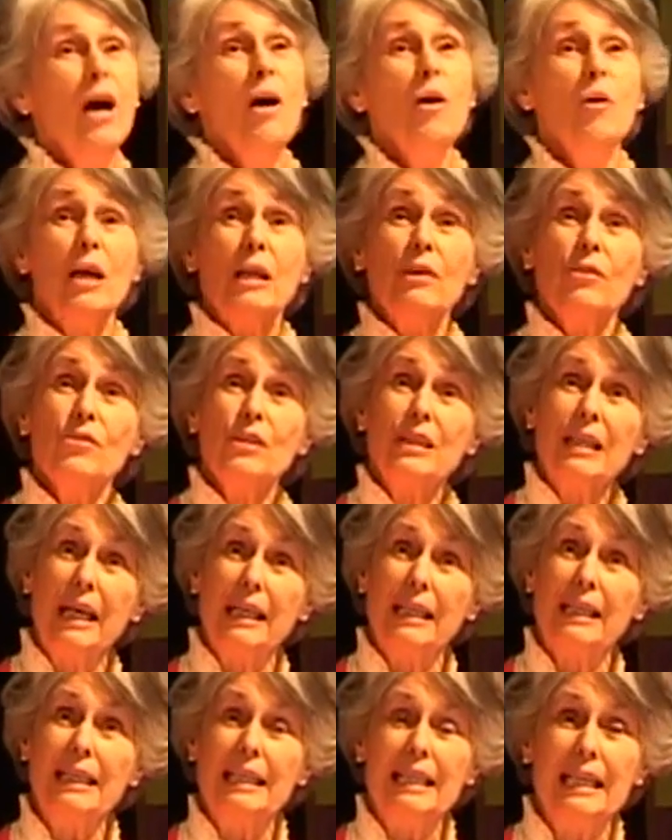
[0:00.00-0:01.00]

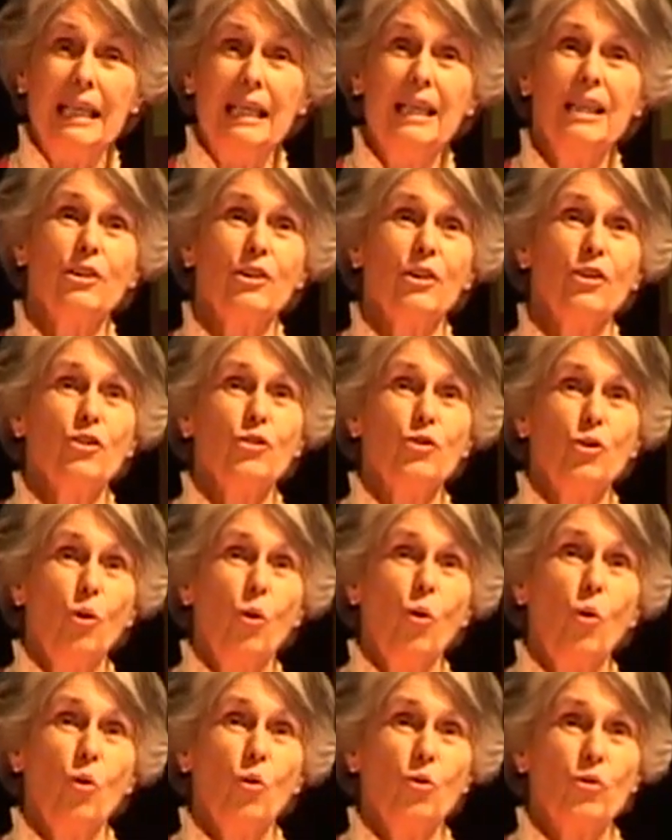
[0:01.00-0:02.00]
Incidentally, the
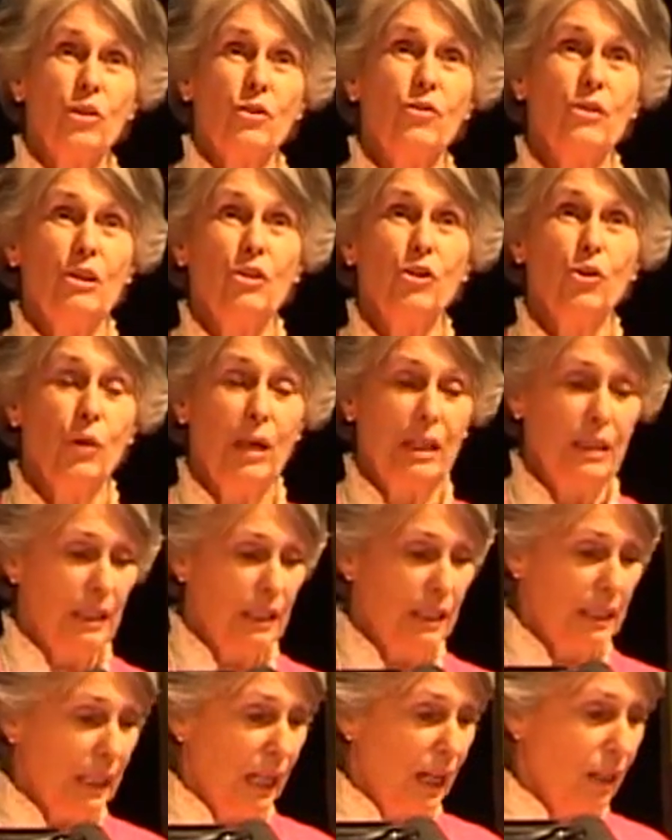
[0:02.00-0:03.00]
stalls are situated
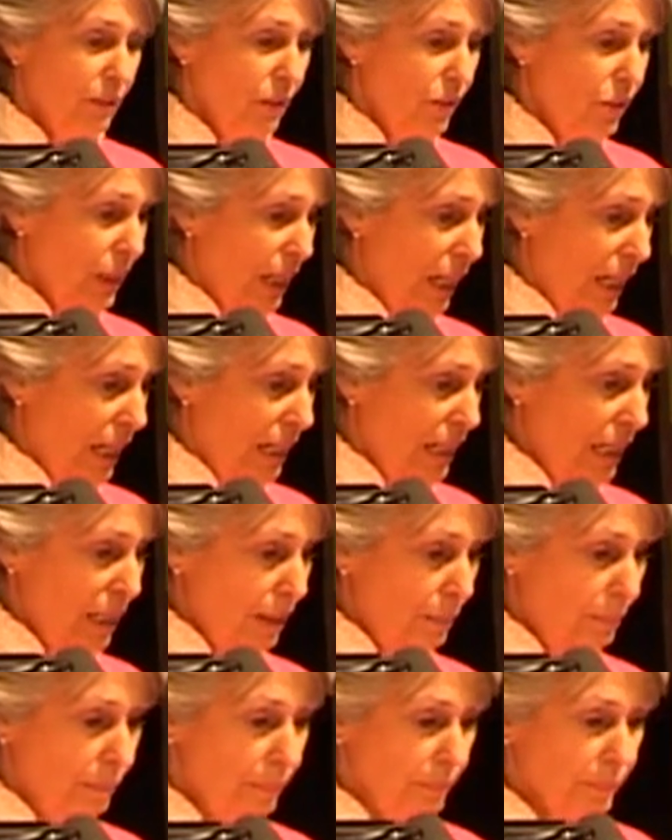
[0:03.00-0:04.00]
downstairs.
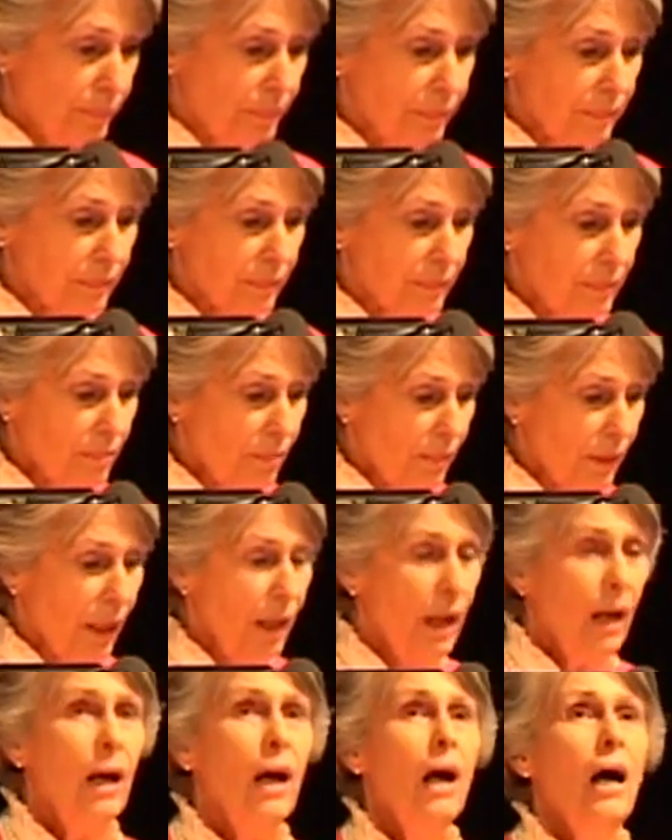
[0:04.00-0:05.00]

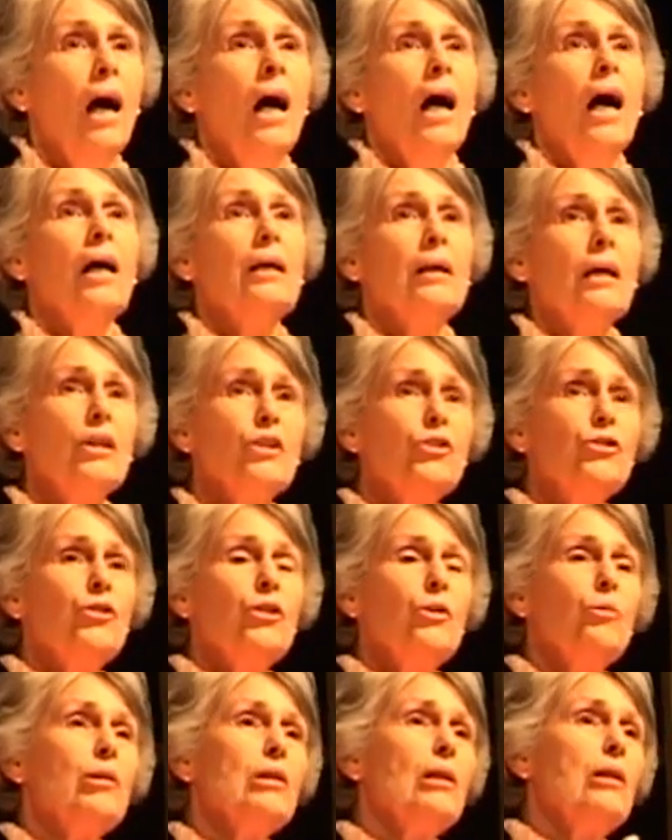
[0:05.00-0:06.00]
And as she
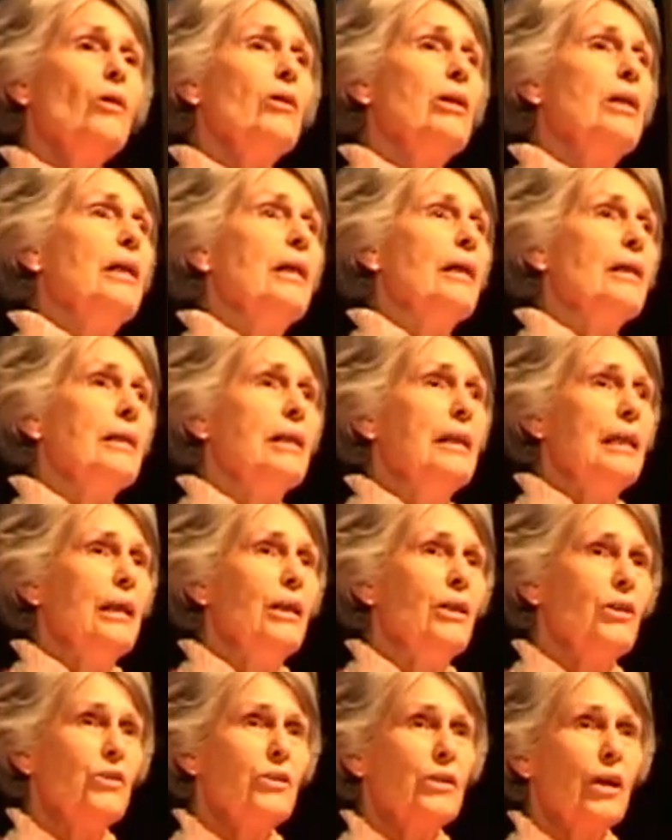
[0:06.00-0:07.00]
was looking at
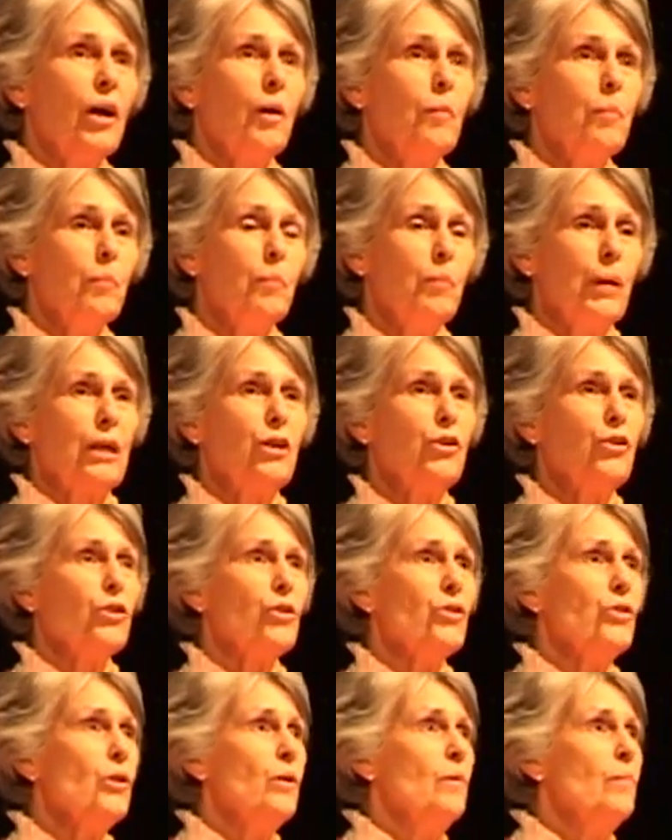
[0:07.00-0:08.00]
these
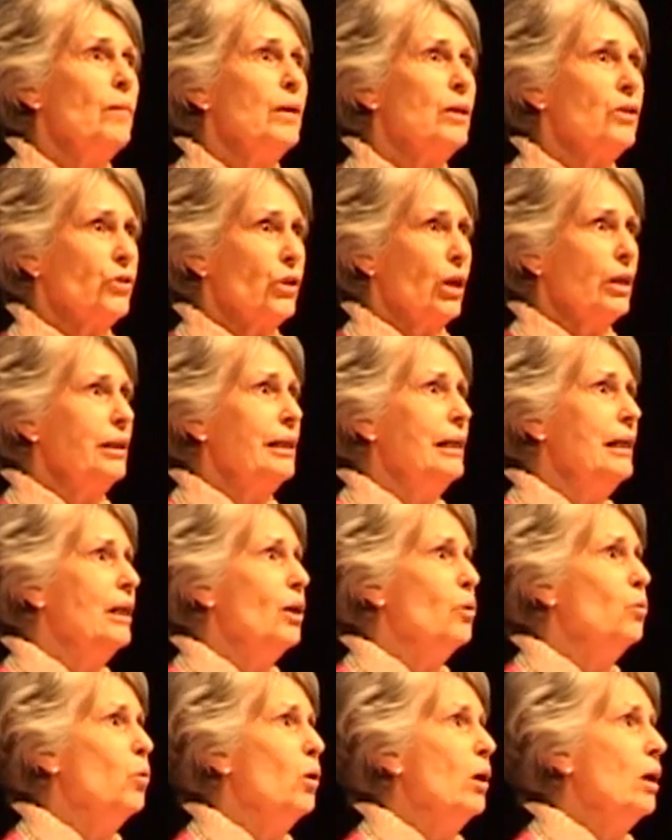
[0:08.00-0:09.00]
pictures, suddenly a
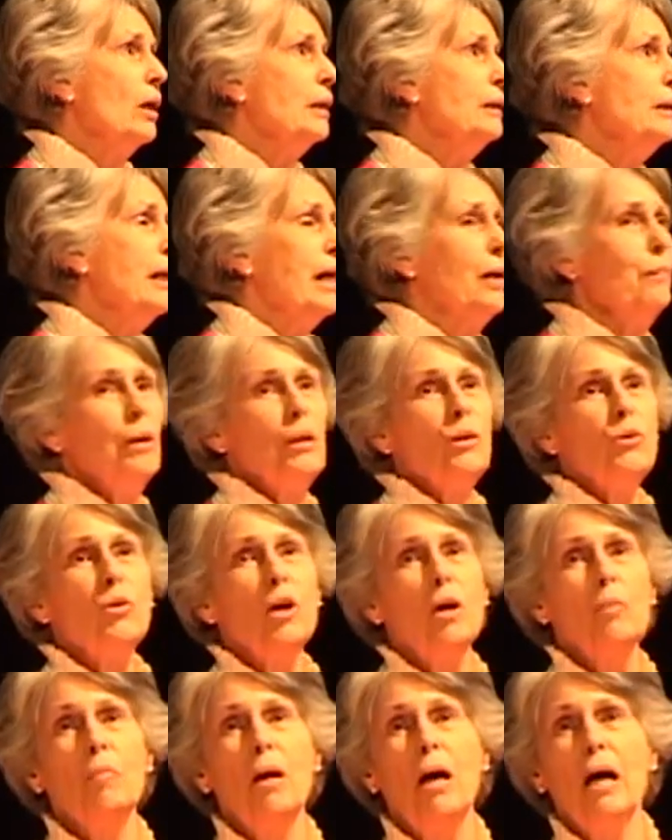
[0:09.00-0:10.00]
word came into her
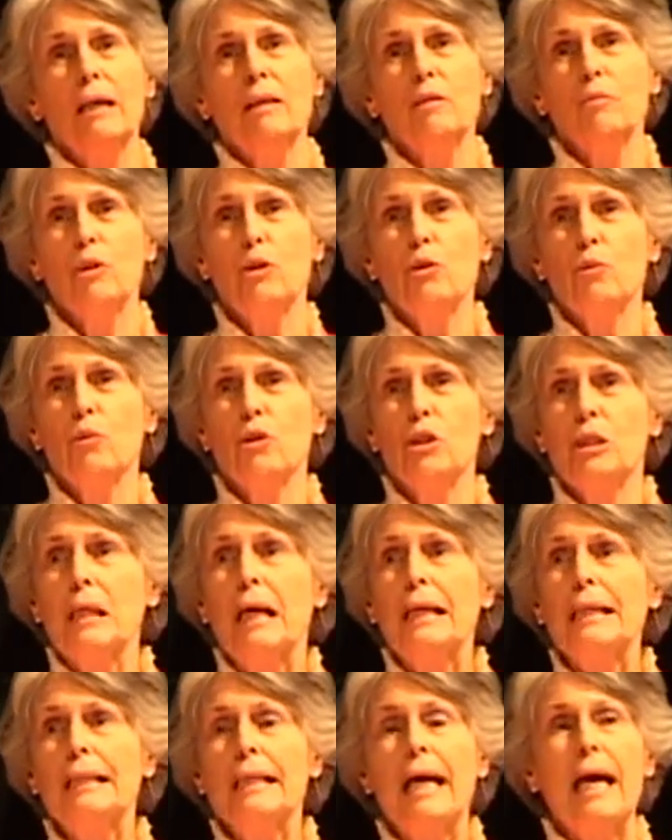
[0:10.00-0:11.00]
mind, which was
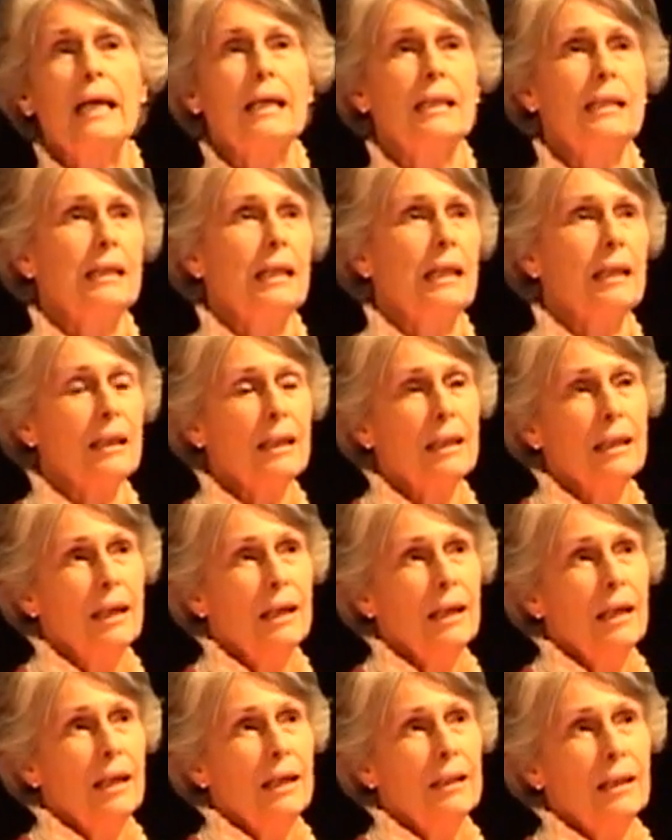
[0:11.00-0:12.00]
didactic.
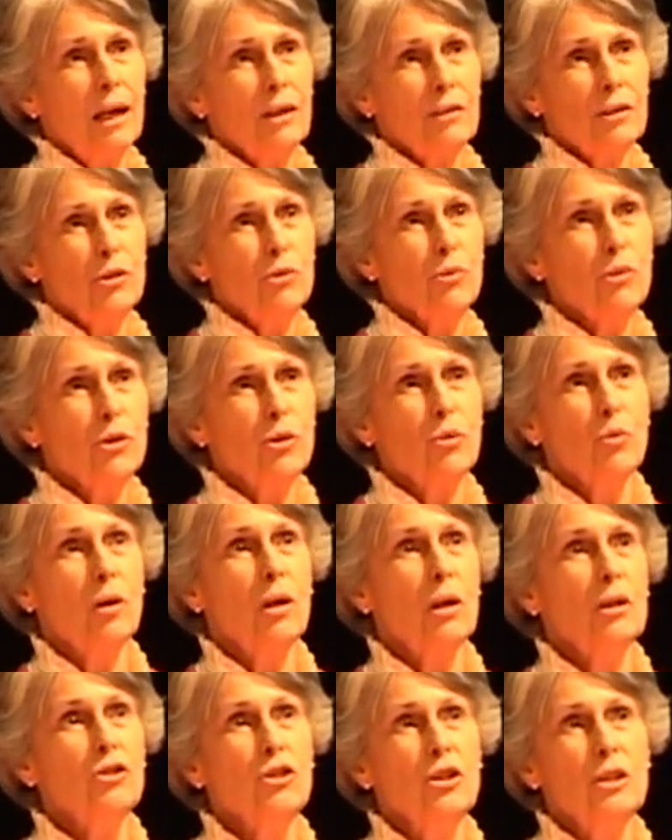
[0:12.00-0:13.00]
Now, this was a
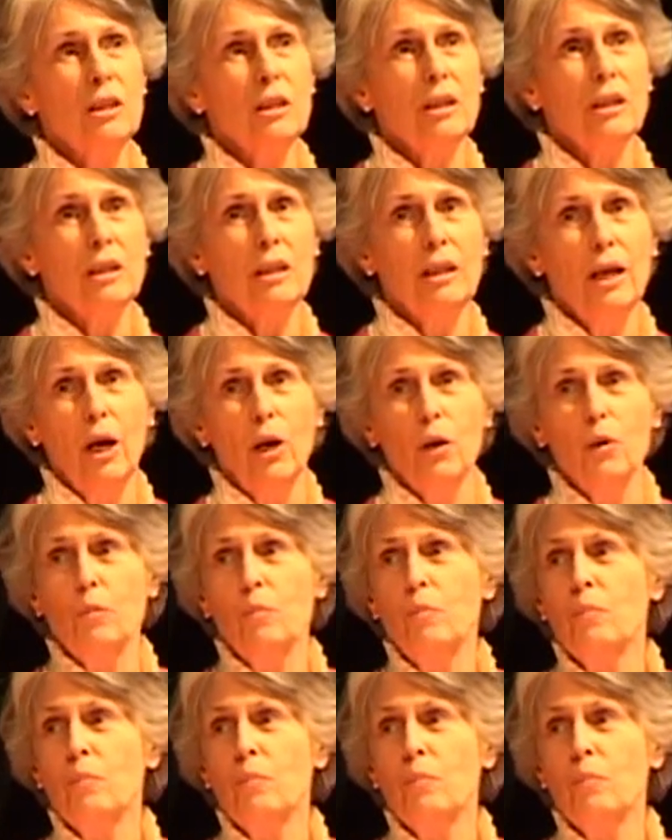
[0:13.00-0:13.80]
word she didn't know.